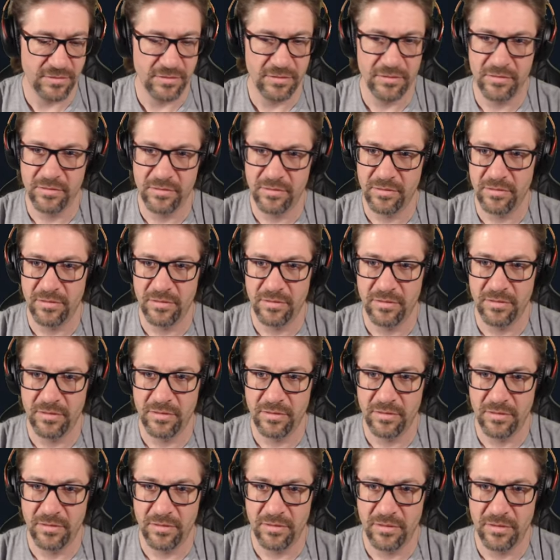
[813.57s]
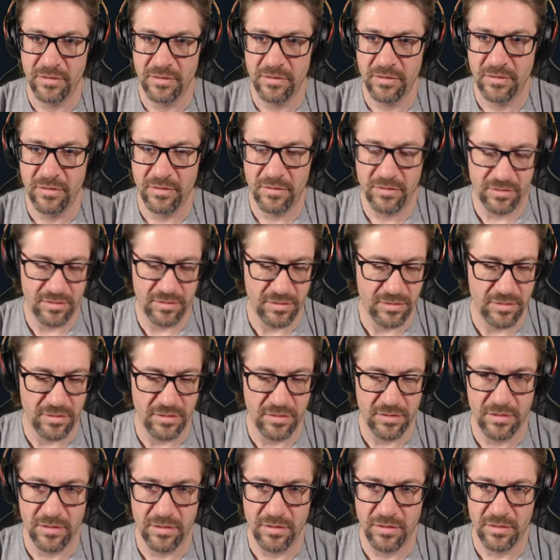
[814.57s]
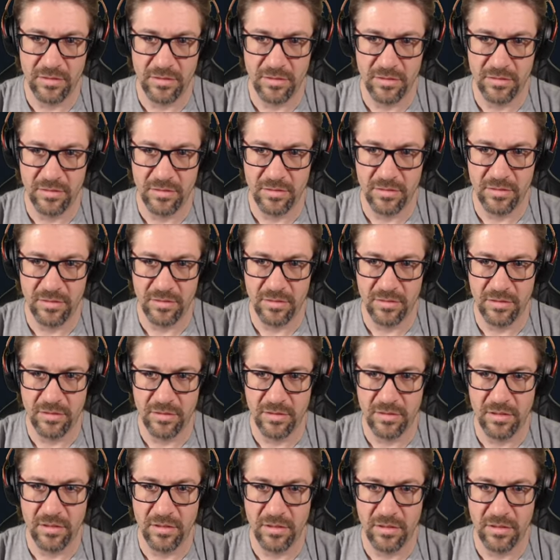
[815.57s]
(no one is talking)